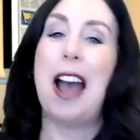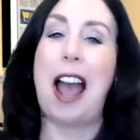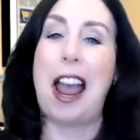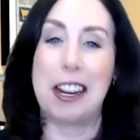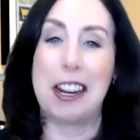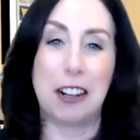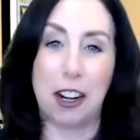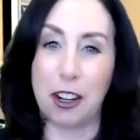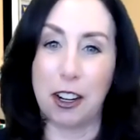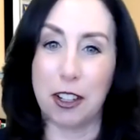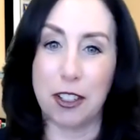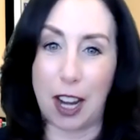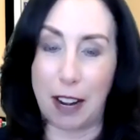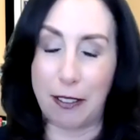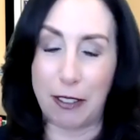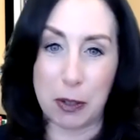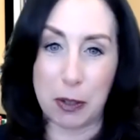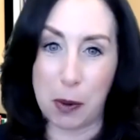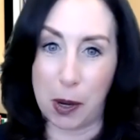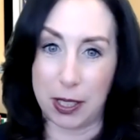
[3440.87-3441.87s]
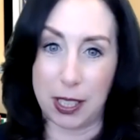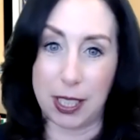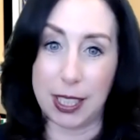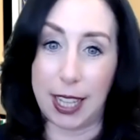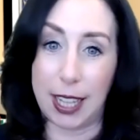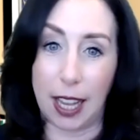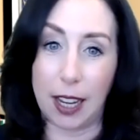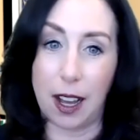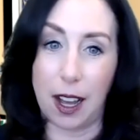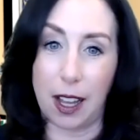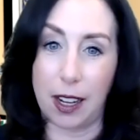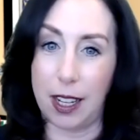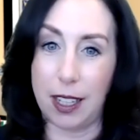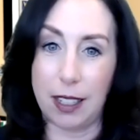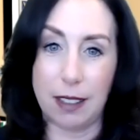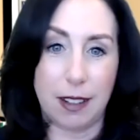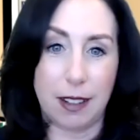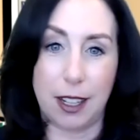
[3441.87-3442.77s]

I encourage everyone to get on it.